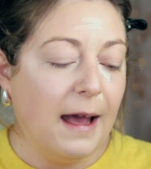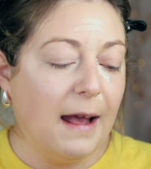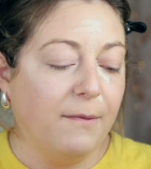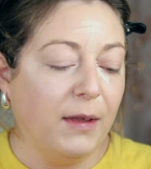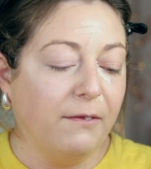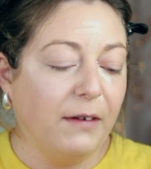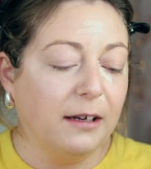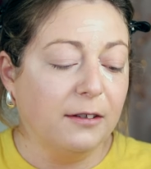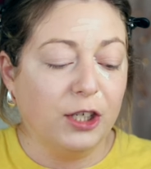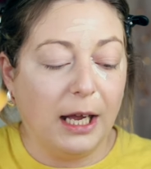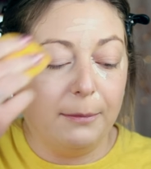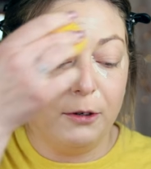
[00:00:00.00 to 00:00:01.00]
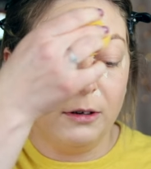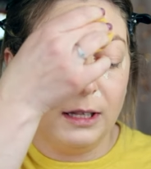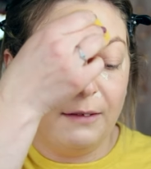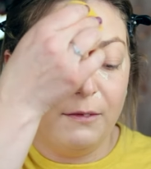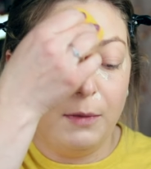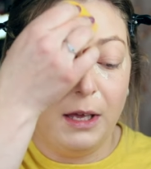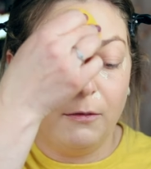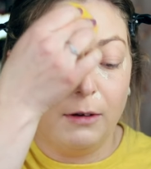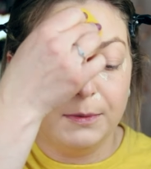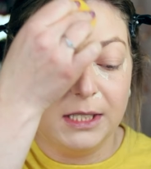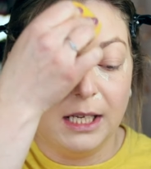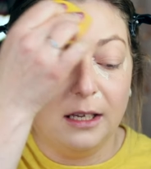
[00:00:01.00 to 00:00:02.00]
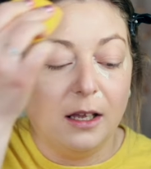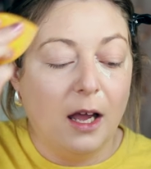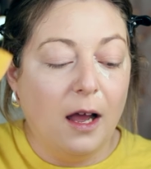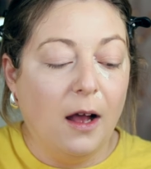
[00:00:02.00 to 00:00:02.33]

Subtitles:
and they filed Chapter 11 bankruptcy.